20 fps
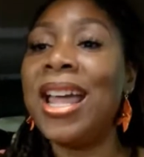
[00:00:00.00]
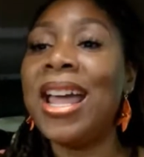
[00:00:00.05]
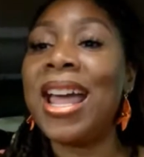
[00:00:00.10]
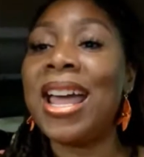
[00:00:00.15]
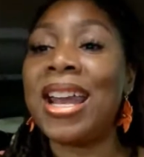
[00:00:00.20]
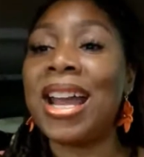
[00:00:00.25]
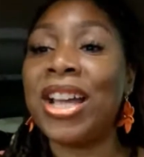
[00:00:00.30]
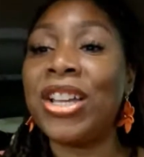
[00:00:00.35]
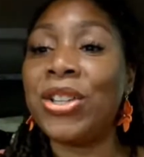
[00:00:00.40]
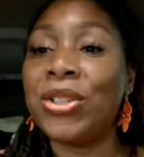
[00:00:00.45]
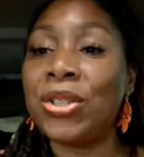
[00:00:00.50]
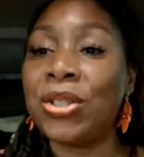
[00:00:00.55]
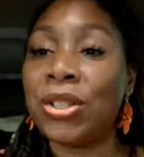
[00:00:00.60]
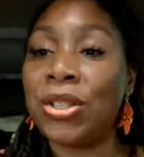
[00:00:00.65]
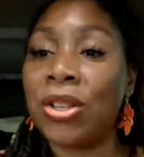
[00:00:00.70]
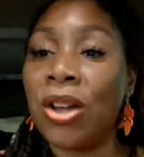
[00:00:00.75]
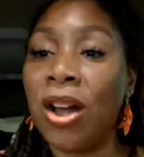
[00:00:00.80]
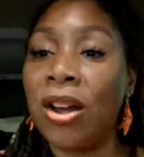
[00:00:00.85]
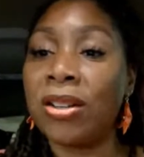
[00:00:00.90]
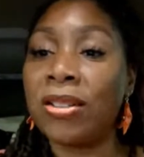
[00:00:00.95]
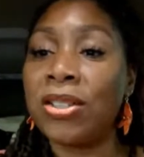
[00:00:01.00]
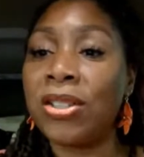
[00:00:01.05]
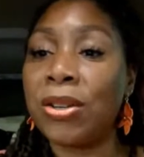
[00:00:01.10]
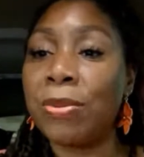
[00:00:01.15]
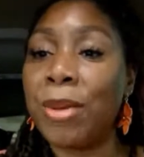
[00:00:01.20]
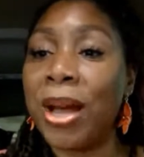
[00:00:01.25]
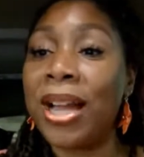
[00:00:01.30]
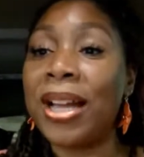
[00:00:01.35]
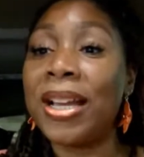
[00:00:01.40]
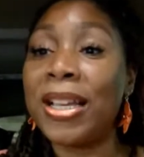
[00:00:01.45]
And I used to talk to
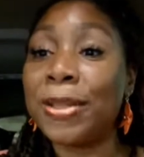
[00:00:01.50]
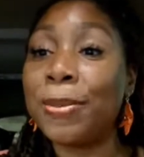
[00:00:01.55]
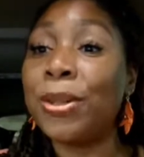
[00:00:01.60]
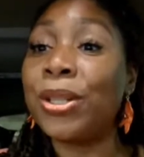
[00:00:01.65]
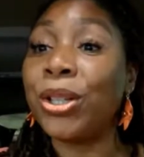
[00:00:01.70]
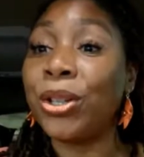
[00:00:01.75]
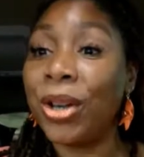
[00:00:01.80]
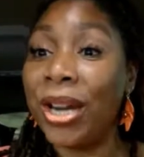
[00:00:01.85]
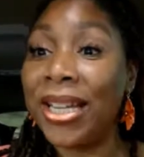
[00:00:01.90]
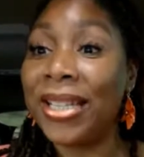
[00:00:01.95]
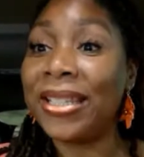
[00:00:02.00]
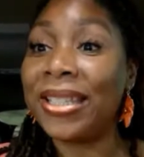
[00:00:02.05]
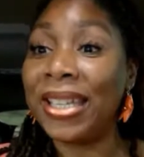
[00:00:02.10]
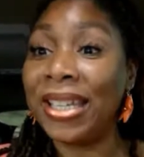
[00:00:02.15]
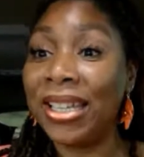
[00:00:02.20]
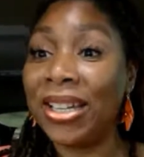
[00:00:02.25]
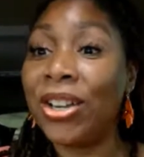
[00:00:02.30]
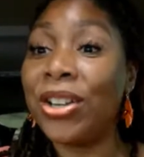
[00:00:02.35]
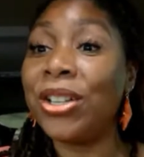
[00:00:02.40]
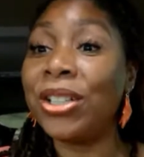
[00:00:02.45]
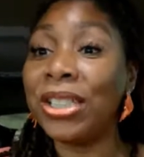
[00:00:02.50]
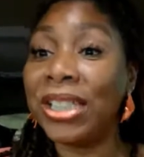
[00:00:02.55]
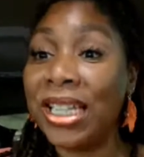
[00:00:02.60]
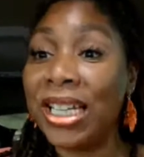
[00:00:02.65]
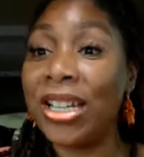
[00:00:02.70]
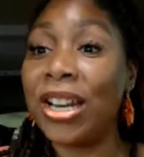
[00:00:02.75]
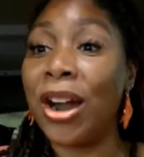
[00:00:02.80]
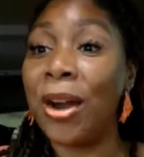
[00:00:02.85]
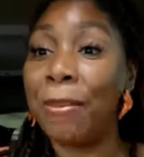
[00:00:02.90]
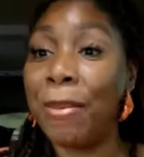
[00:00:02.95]
my husband crazy early
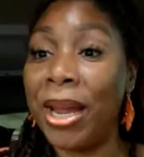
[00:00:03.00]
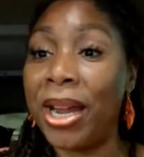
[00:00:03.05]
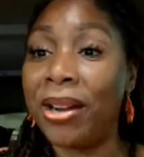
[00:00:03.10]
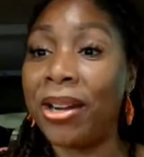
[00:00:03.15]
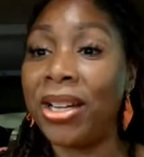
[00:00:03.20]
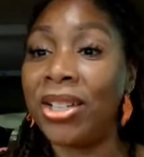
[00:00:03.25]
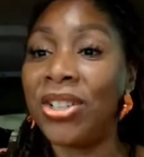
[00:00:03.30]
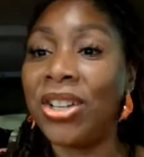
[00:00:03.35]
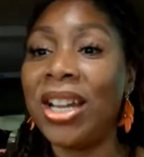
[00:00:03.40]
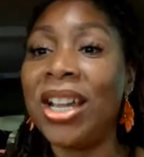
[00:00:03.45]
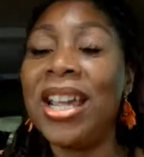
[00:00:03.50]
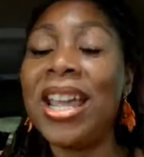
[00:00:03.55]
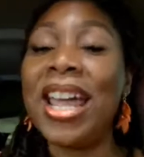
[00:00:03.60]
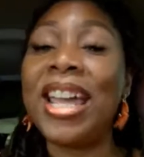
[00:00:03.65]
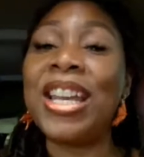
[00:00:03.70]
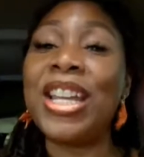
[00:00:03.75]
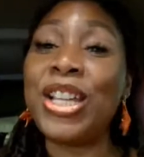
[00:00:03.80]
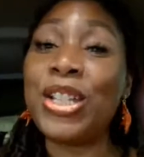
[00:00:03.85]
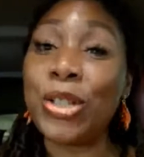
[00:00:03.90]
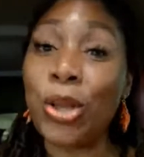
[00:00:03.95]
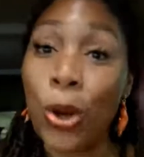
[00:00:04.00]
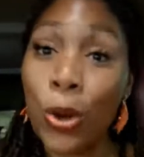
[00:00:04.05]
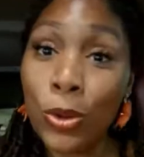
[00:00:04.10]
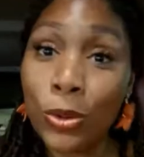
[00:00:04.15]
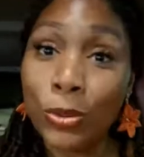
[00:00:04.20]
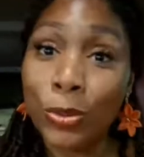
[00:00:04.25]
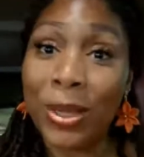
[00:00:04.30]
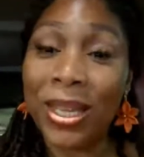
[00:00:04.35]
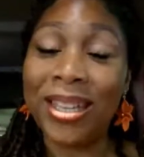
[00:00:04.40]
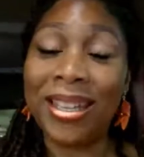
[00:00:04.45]
in our marriage. And he
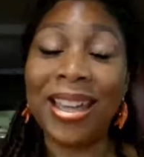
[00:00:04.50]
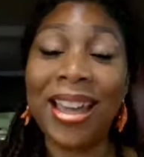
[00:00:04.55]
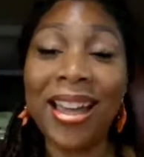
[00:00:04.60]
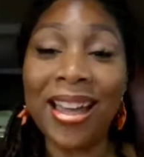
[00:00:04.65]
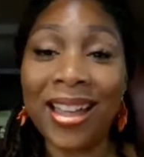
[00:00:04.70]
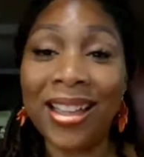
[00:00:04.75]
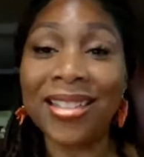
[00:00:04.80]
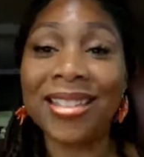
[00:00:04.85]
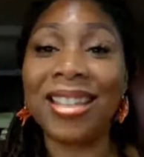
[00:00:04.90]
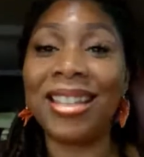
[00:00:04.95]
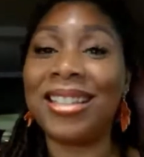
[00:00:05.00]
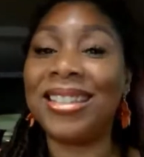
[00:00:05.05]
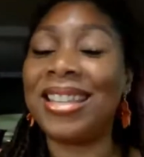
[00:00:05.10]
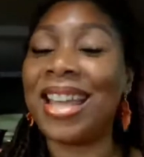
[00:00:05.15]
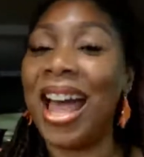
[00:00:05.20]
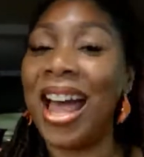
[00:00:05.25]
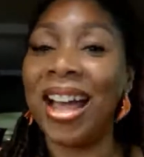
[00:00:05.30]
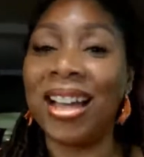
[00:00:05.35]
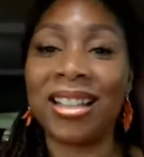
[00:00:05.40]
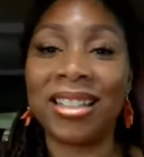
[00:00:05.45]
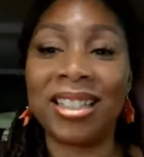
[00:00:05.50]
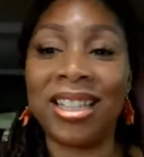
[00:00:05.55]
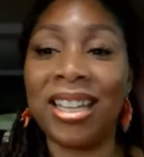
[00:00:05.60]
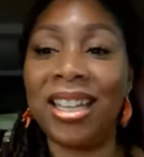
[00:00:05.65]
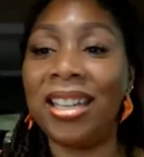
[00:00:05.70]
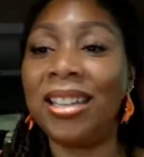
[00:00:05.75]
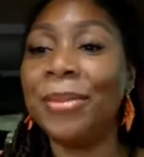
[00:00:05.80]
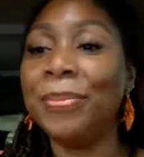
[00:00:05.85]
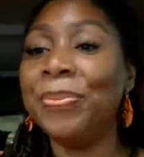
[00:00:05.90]
told me, yes, exactly.